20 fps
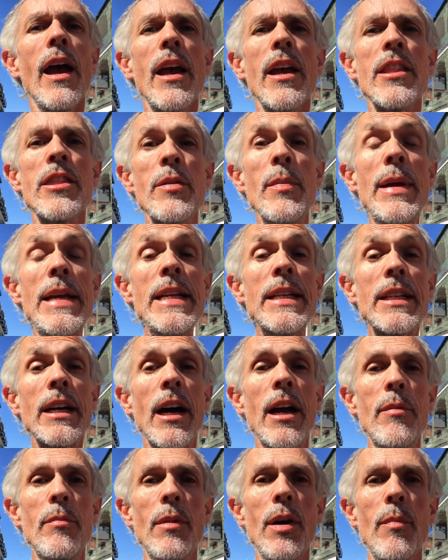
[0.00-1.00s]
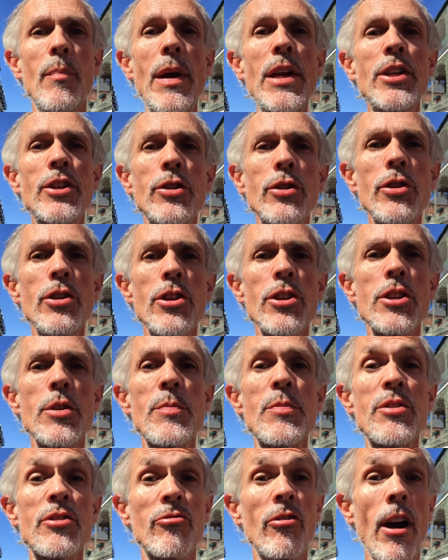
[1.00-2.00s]
In the meantime, make sure you're
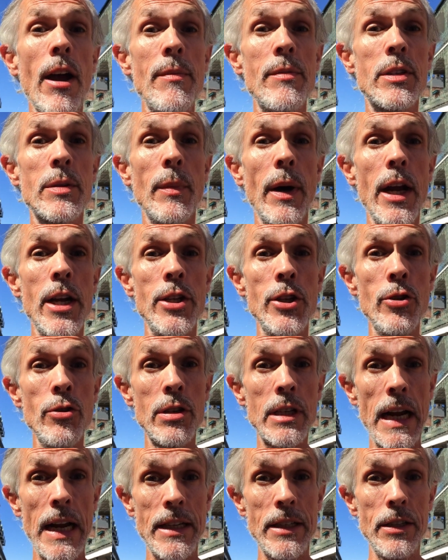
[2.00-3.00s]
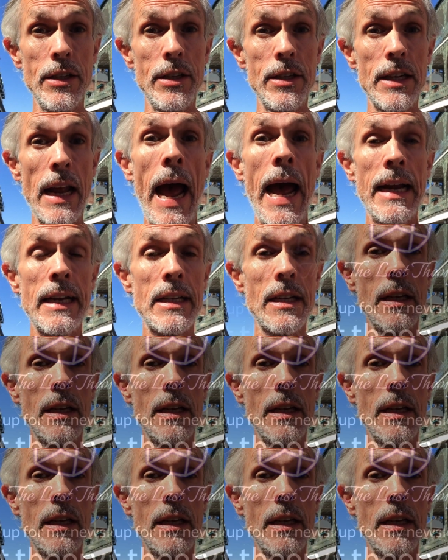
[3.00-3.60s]
subscribed to my newsletters at